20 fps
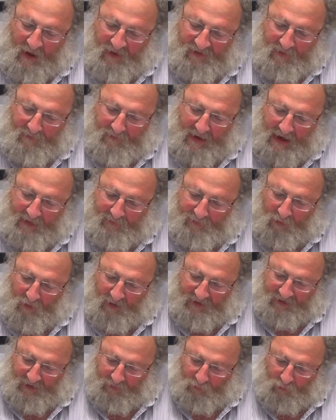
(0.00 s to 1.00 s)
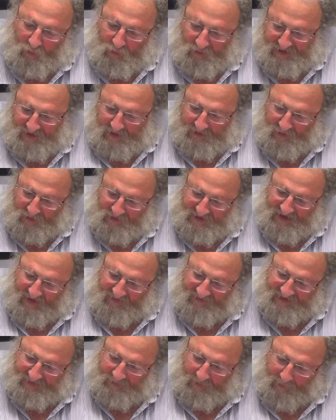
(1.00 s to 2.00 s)
the main point in Ruz
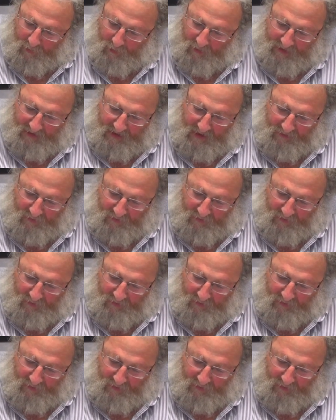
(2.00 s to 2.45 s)
al-Yusuf's reporting